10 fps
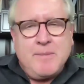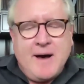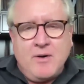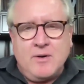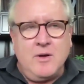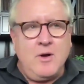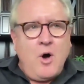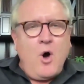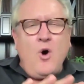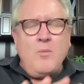about
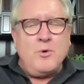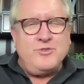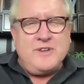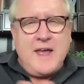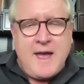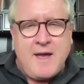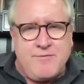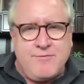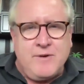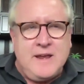almost
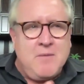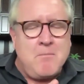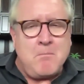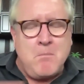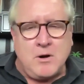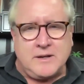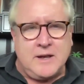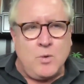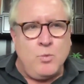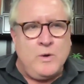every
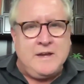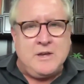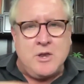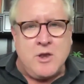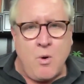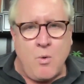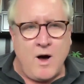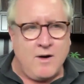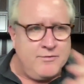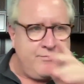market we know
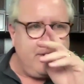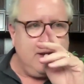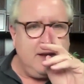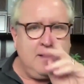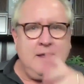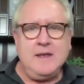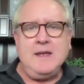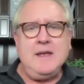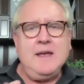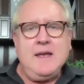of,
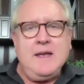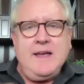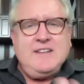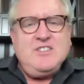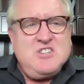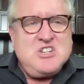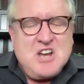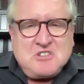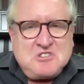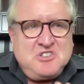it's
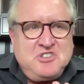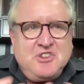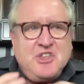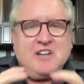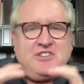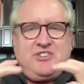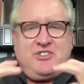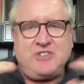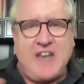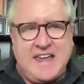just the
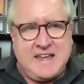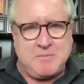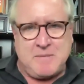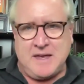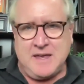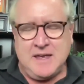same,